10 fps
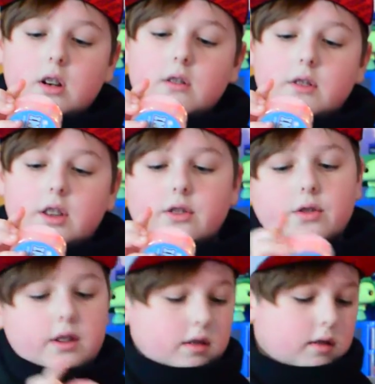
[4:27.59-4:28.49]
For this
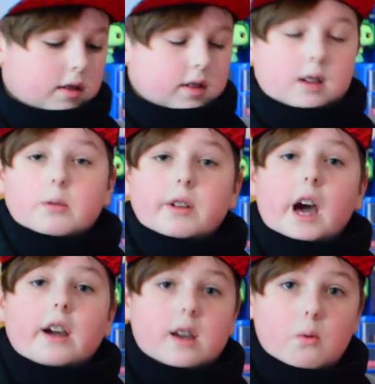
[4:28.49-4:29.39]
reason, the sand will
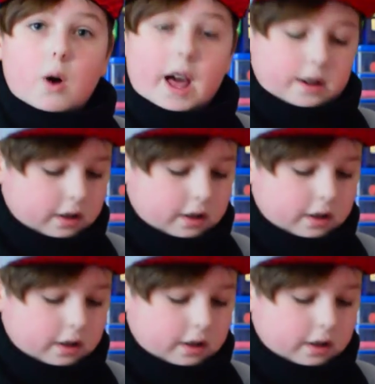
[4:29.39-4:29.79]
not get wet.